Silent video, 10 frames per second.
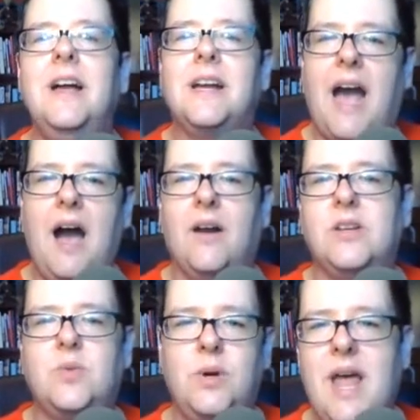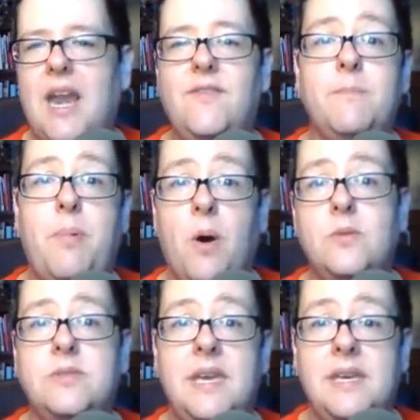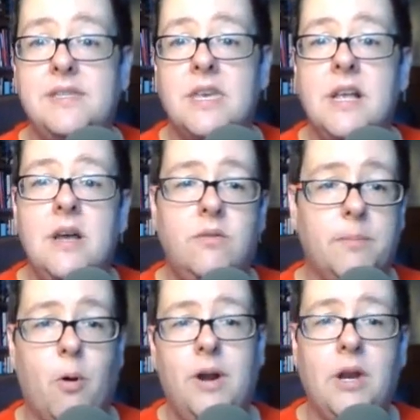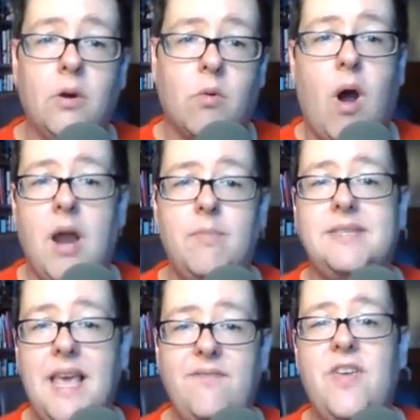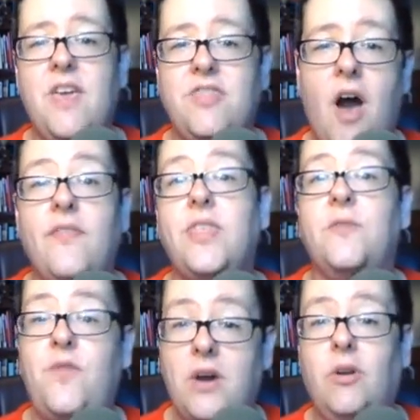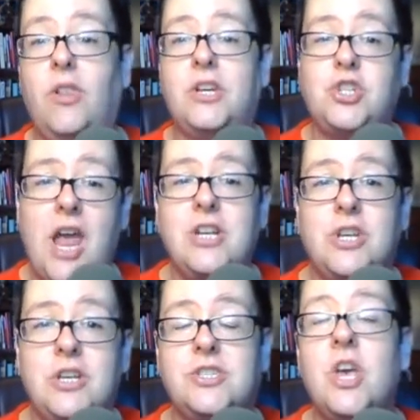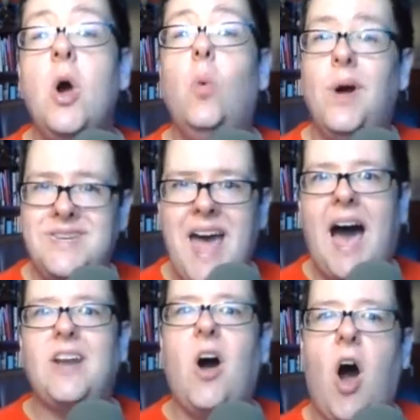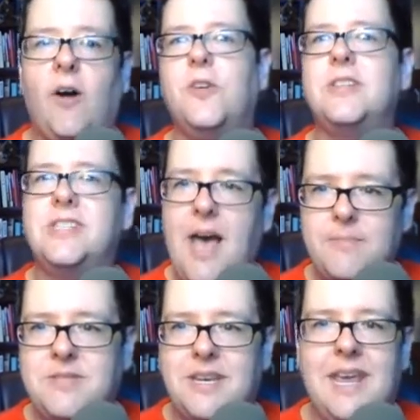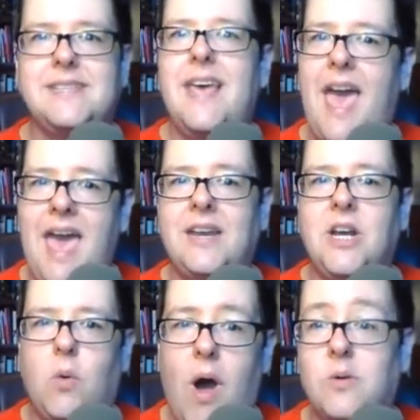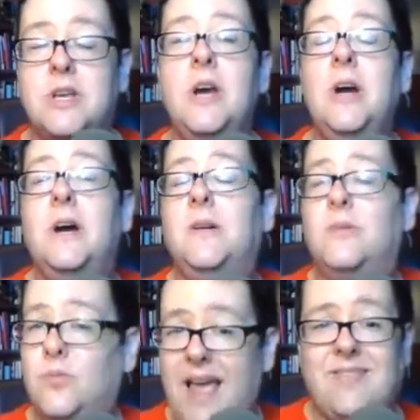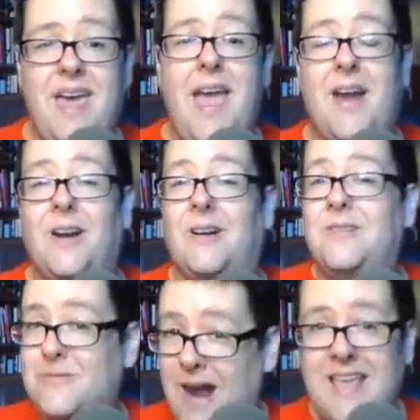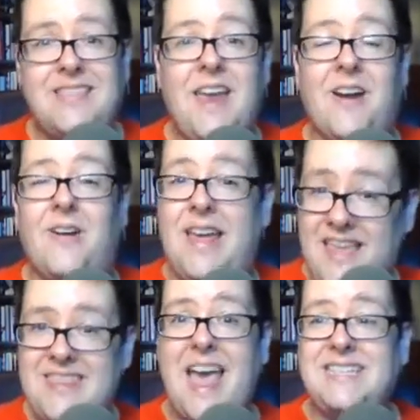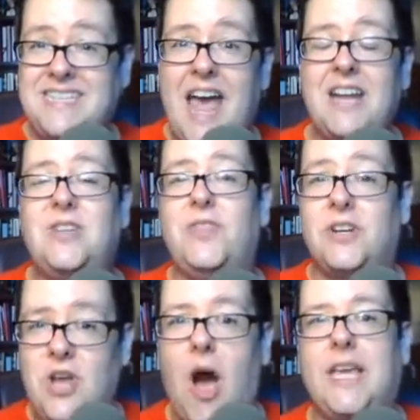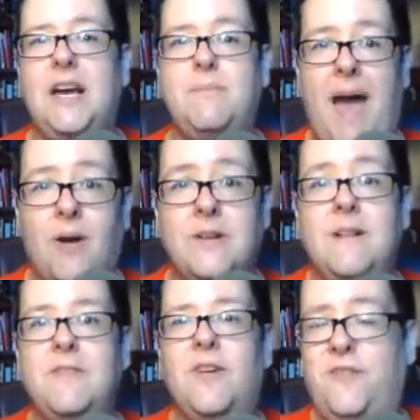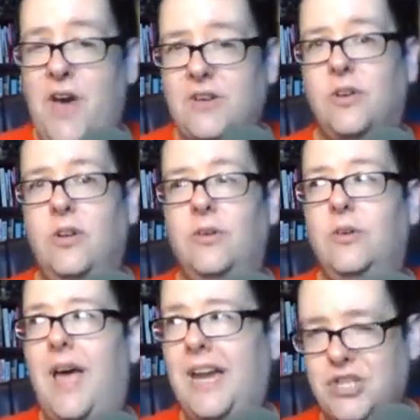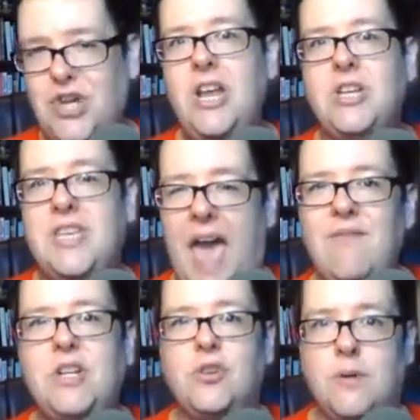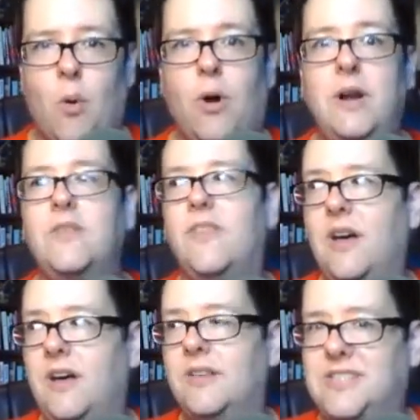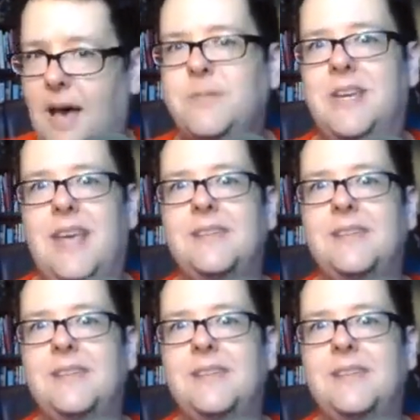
Congress would not have imposed these reporting requirements if they thought that the federal exchanges would not offer subsidies, end quote. Right there, in that statute, they're talking about the federal exchanges having to report the subsidies.